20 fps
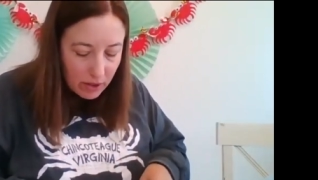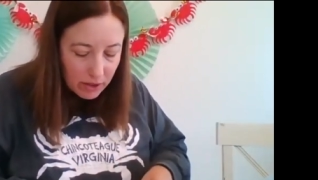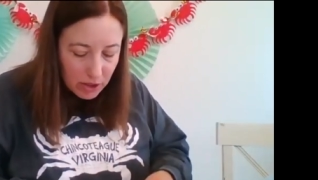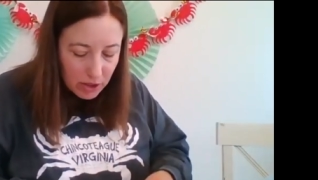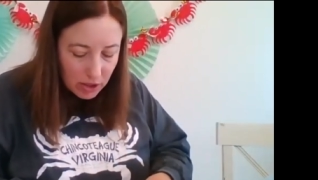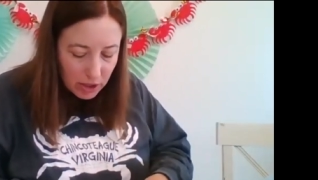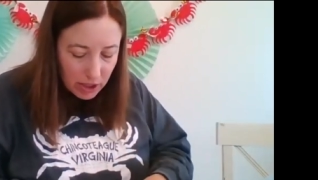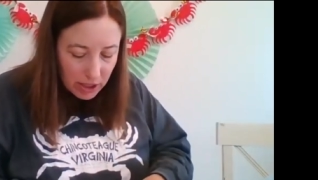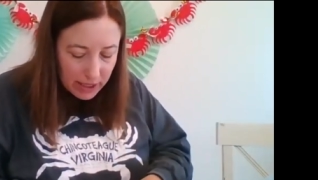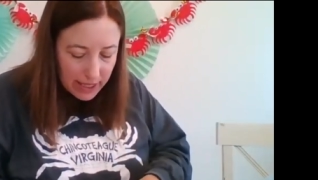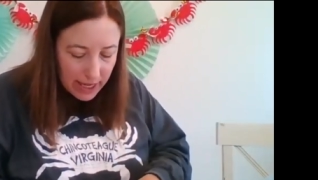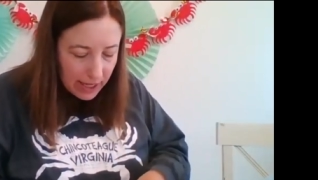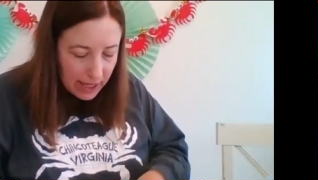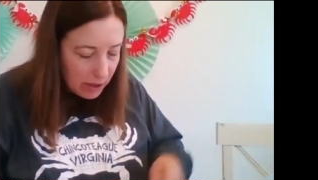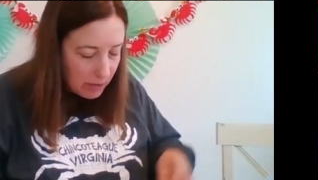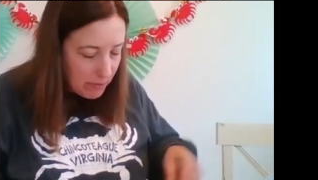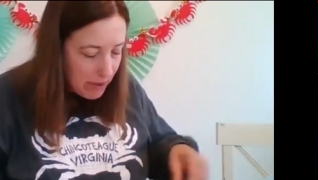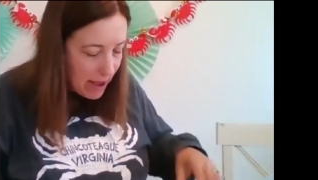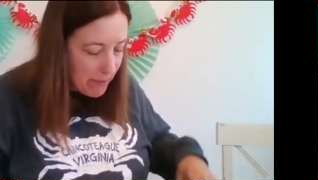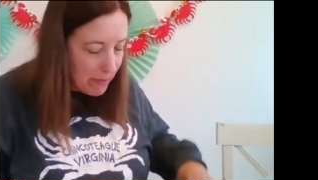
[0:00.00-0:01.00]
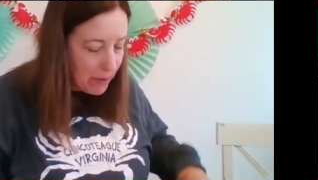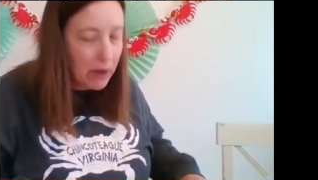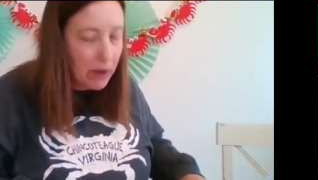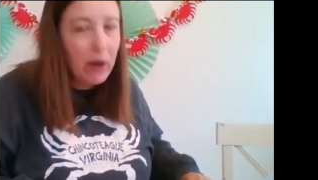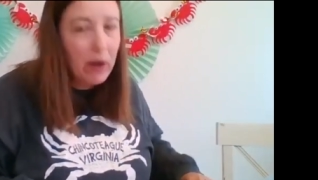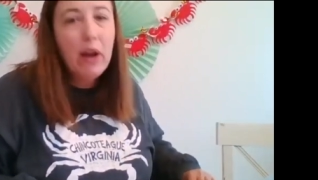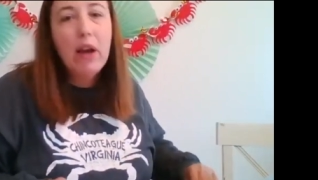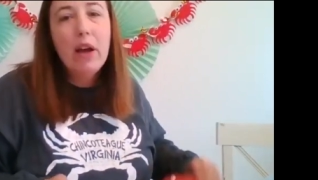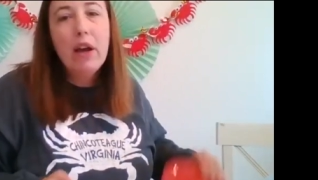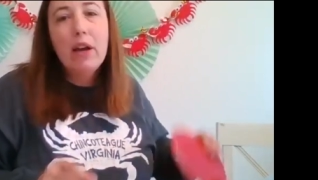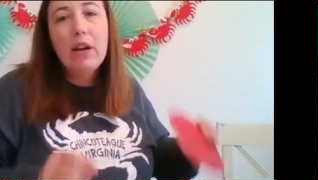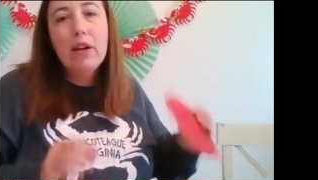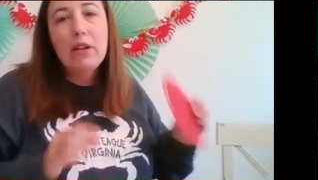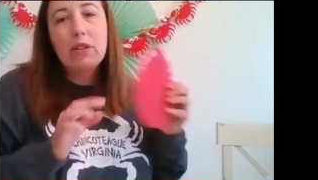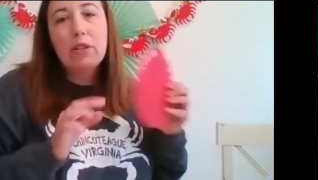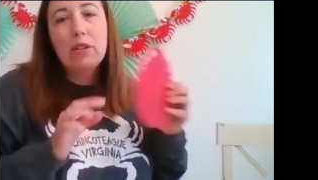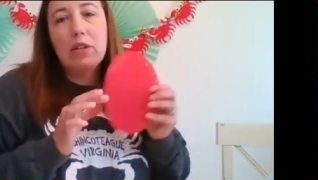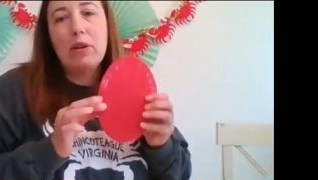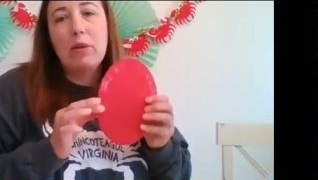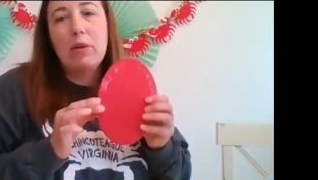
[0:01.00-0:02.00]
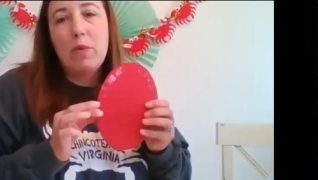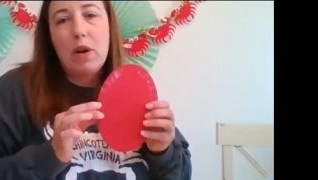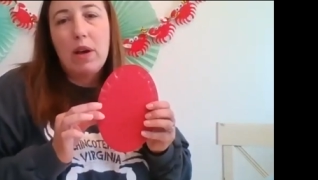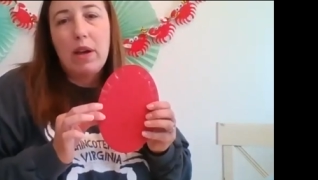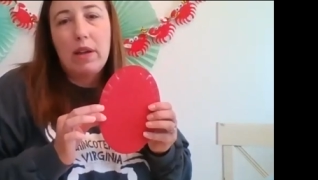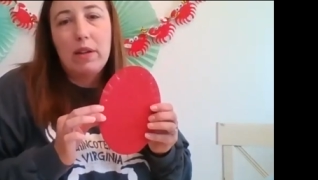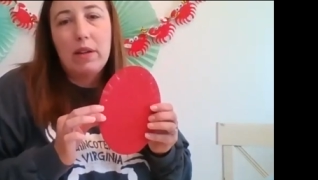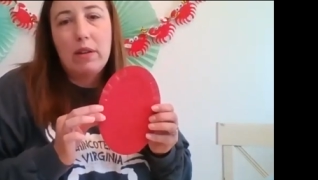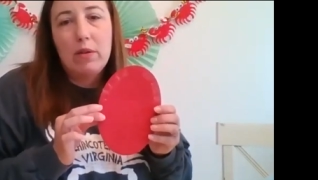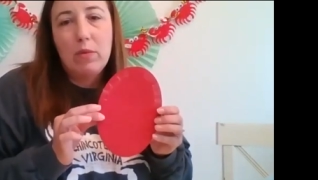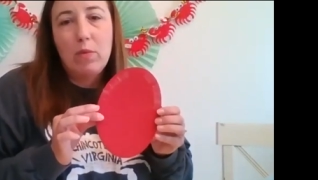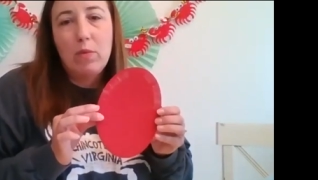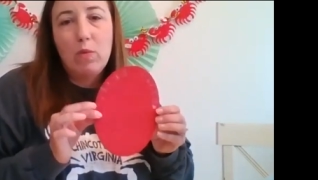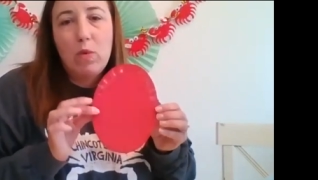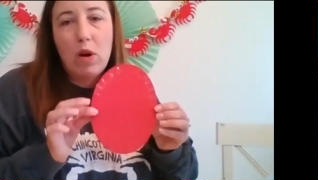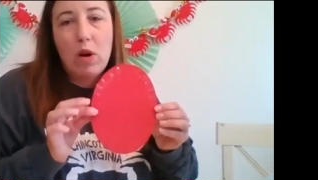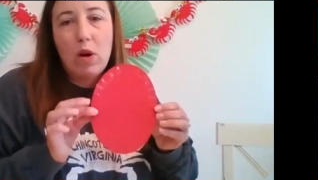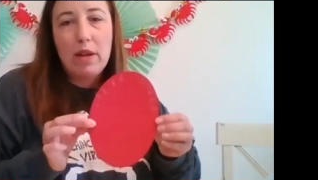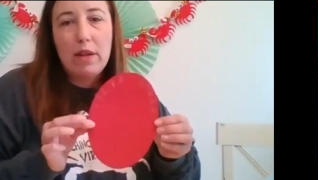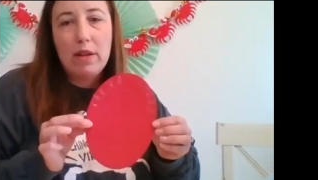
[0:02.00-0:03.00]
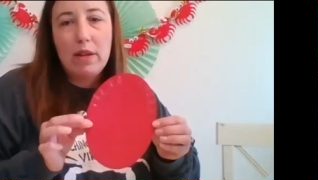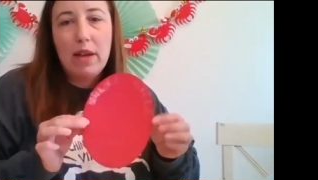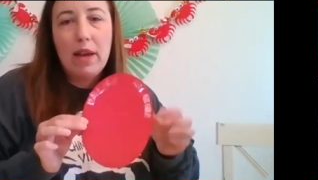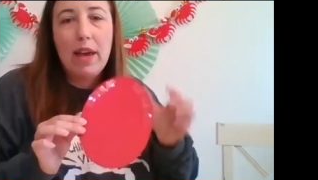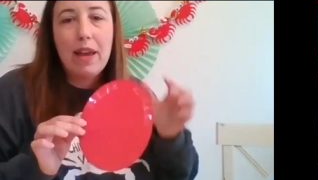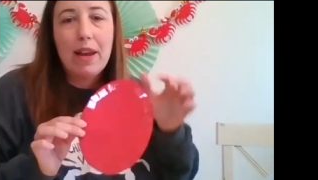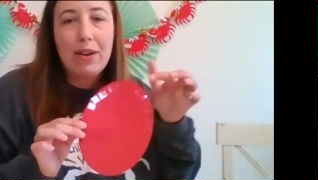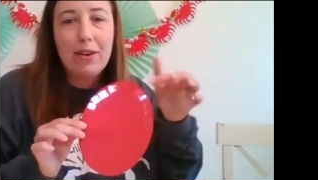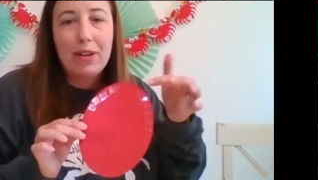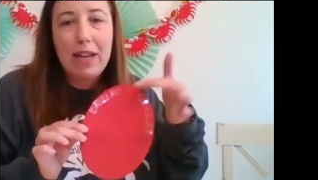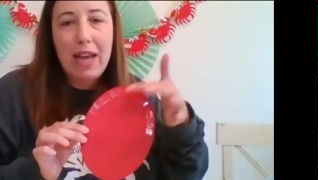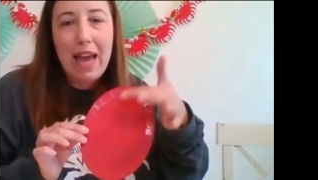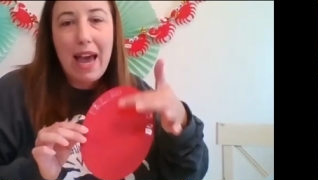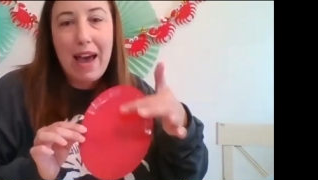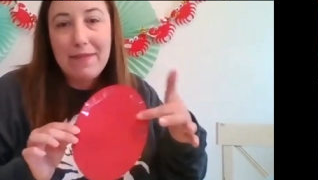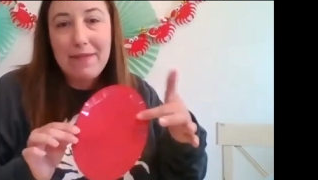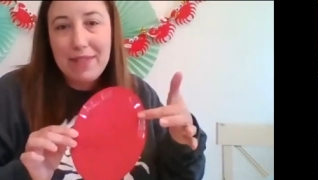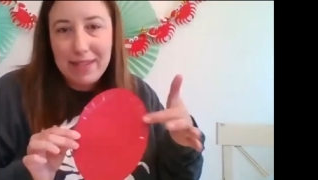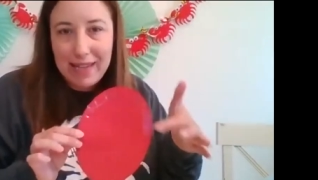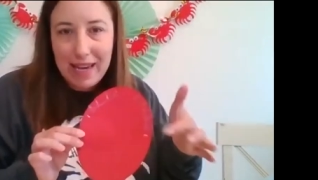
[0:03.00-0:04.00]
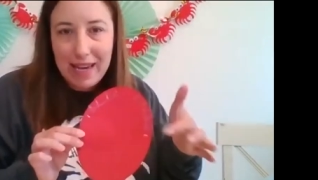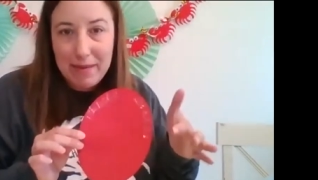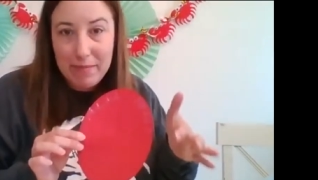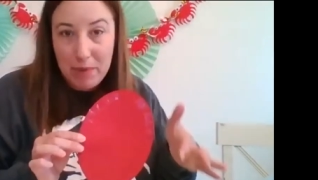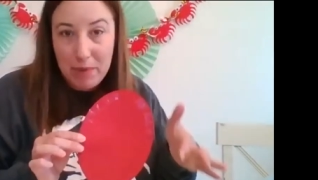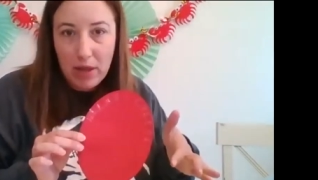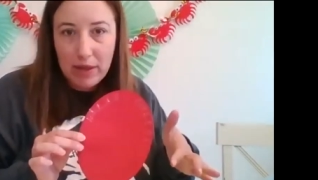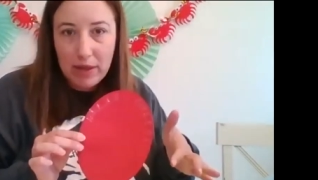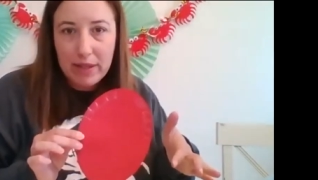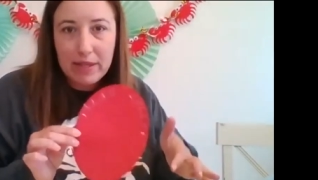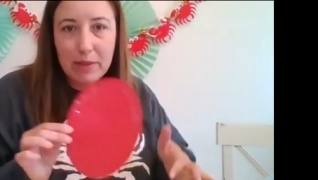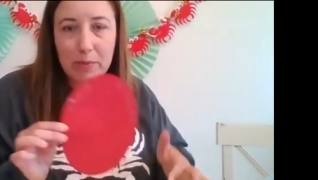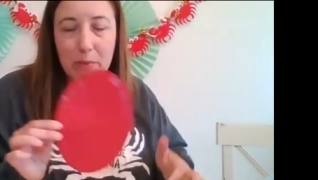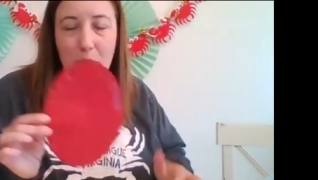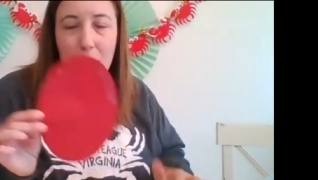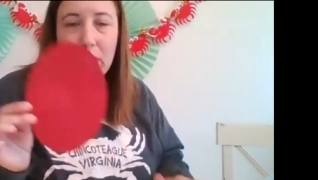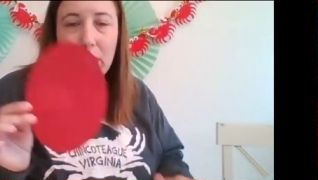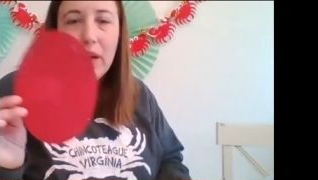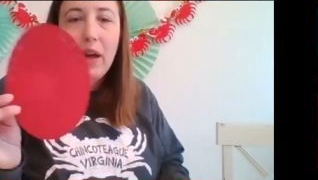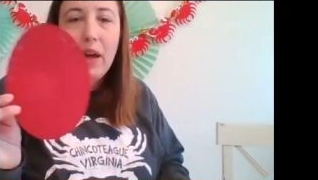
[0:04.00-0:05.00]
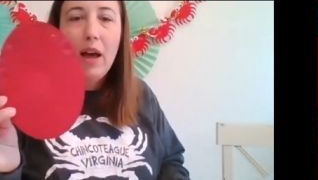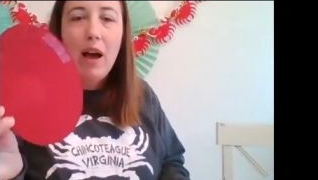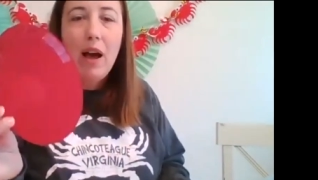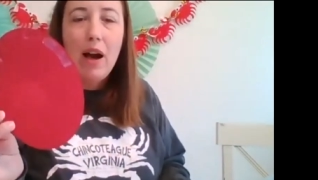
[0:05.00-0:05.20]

So you're gonna take your paper, you're going to want one, and I already have the tape on this one.